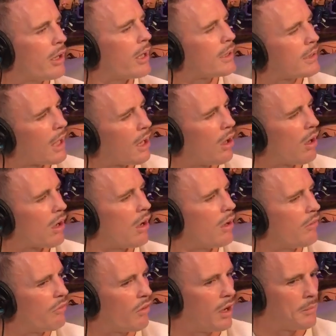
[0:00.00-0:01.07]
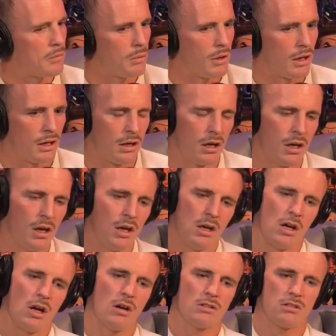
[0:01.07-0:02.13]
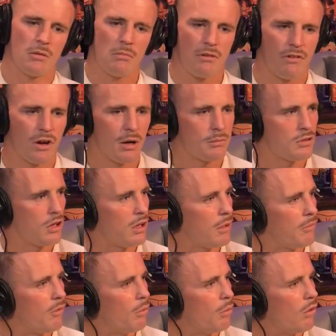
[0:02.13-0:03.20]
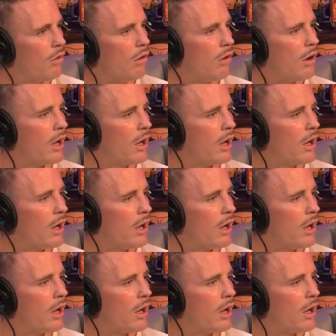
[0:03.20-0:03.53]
It had that like kind of vibe to it, and I was like, motherfucker, I'm turning up for war.